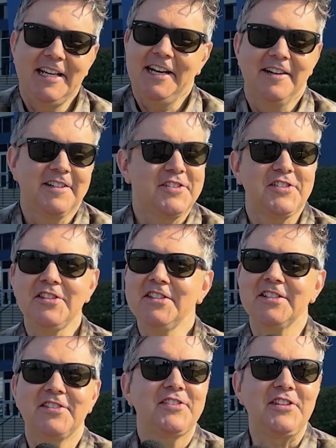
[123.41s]
character. It's just
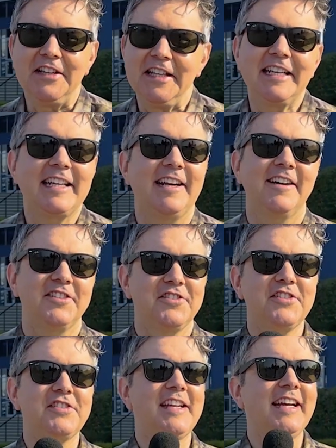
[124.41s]
a silly character.
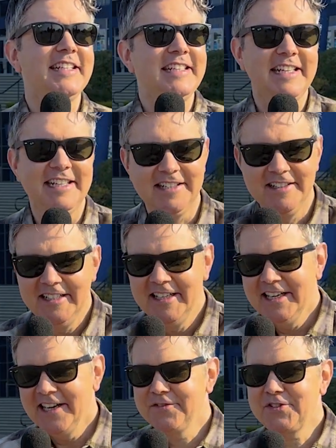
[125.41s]
Just the idea of